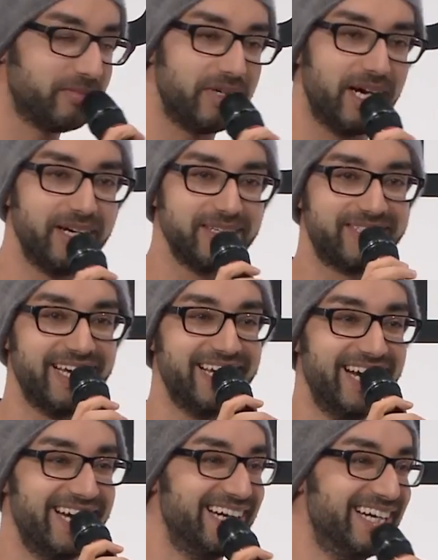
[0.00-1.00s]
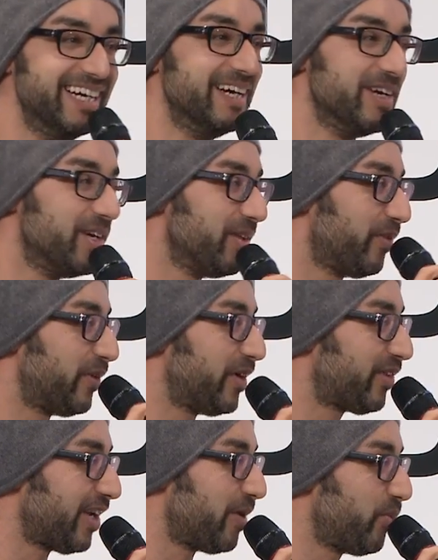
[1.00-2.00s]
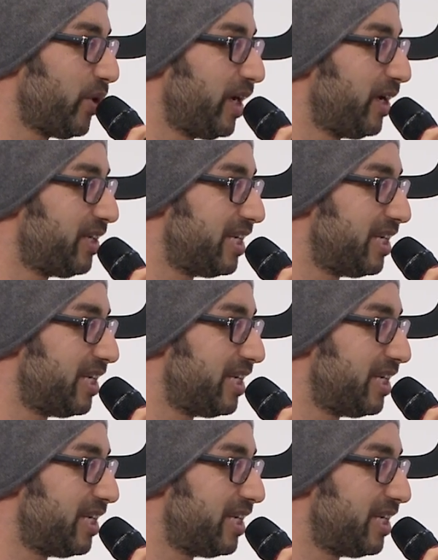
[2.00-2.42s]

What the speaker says: yeah. The first time we